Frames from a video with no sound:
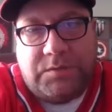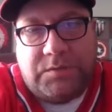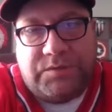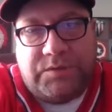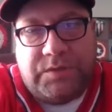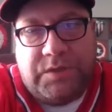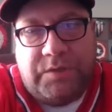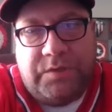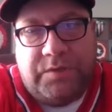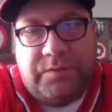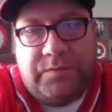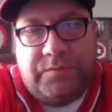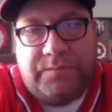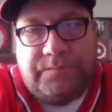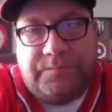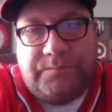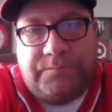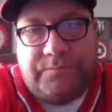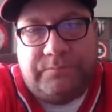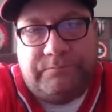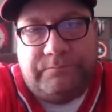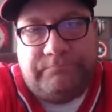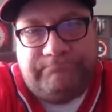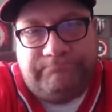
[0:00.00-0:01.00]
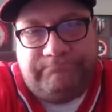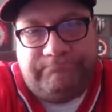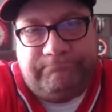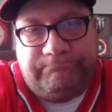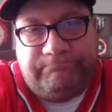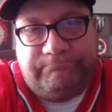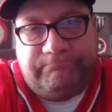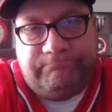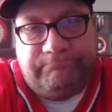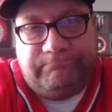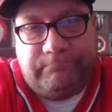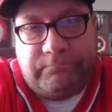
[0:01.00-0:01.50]
So,
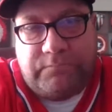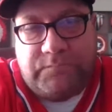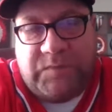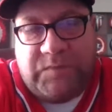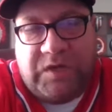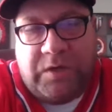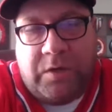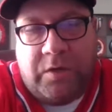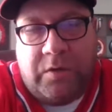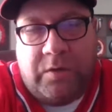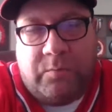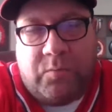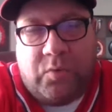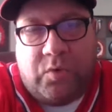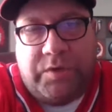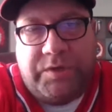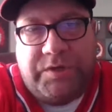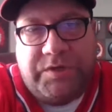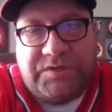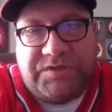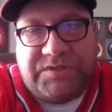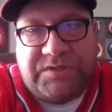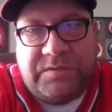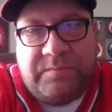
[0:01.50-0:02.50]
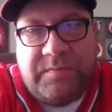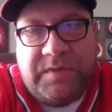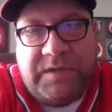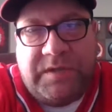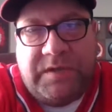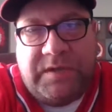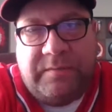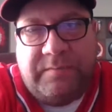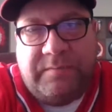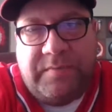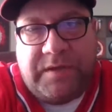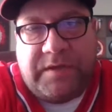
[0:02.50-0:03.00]
you know, the more you
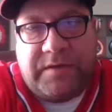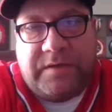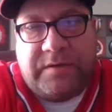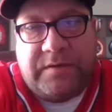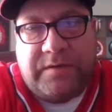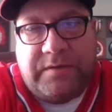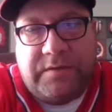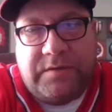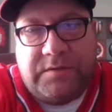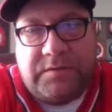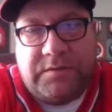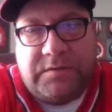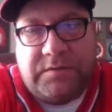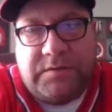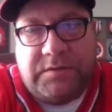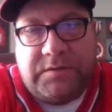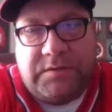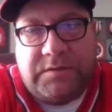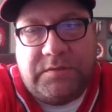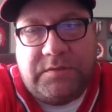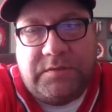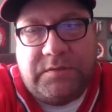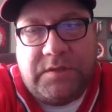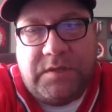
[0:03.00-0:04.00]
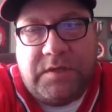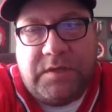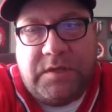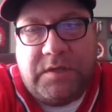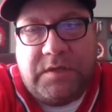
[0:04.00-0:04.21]
submit, the bigger the